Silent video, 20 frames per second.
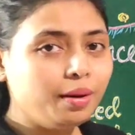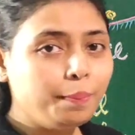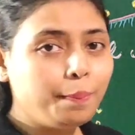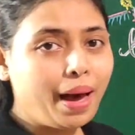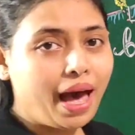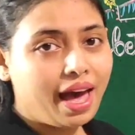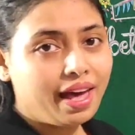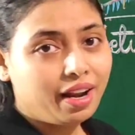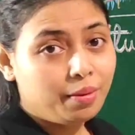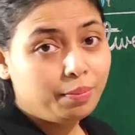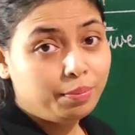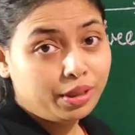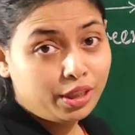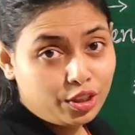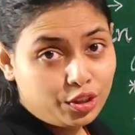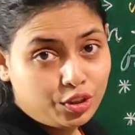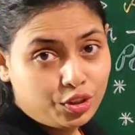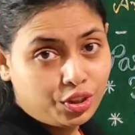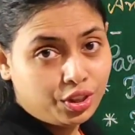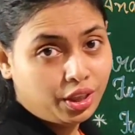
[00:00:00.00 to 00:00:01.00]

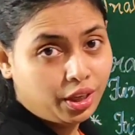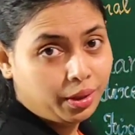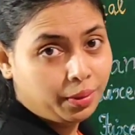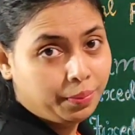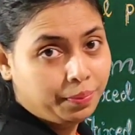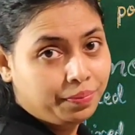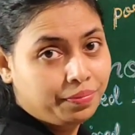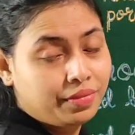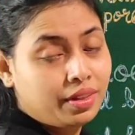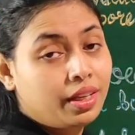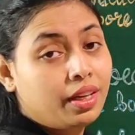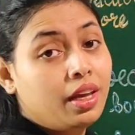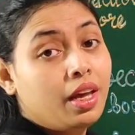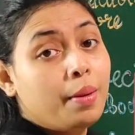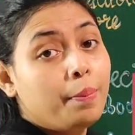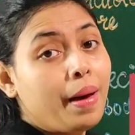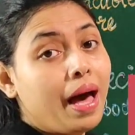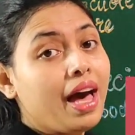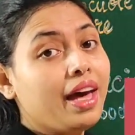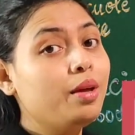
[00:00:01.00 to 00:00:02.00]
Paramoecium.
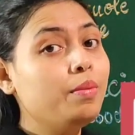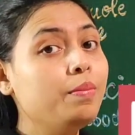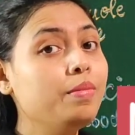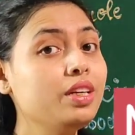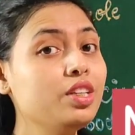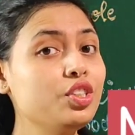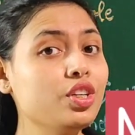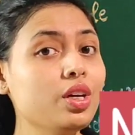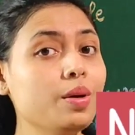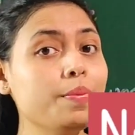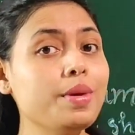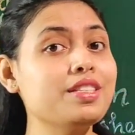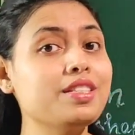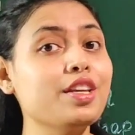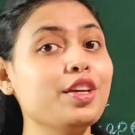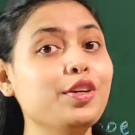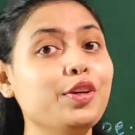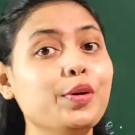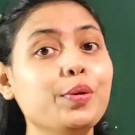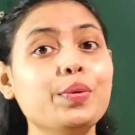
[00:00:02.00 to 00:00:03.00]
Paramoecium is
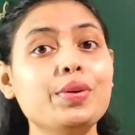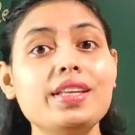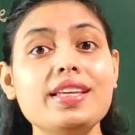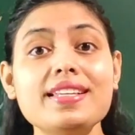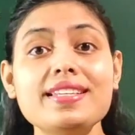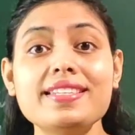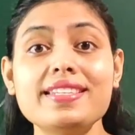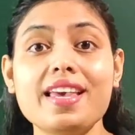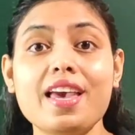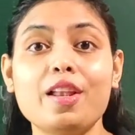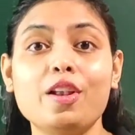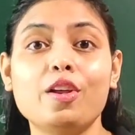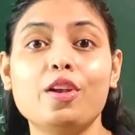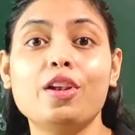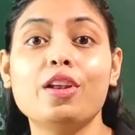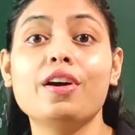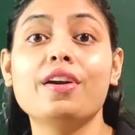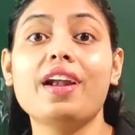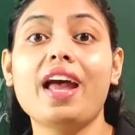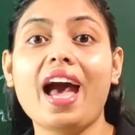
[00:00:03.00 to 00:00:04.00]
a
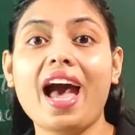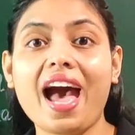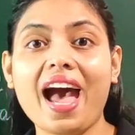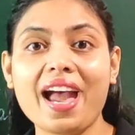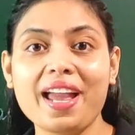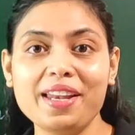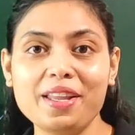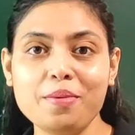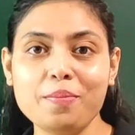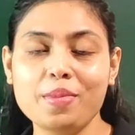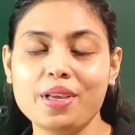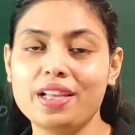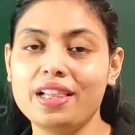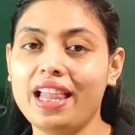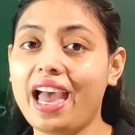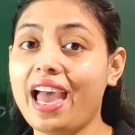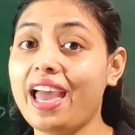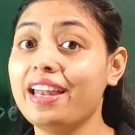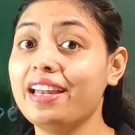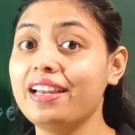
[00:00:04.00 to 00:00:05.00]
unicellular animal
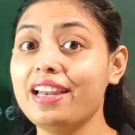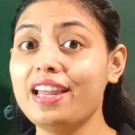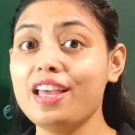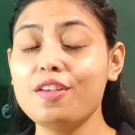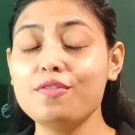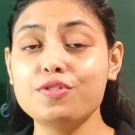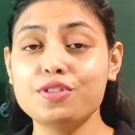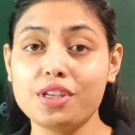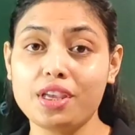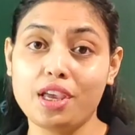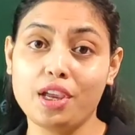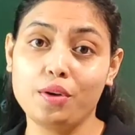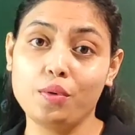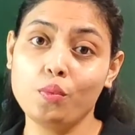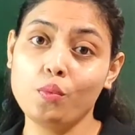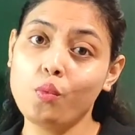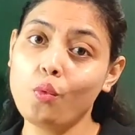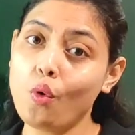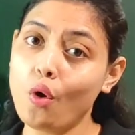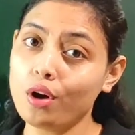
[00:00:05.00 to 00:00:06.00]
and lives
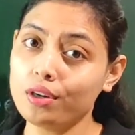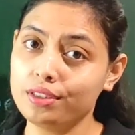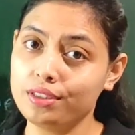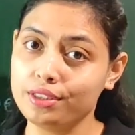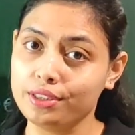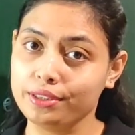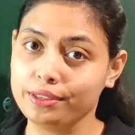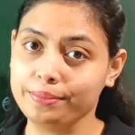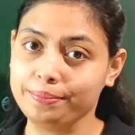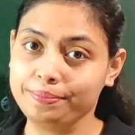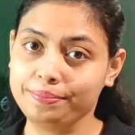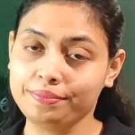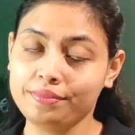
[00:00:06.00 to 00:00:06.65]
in water.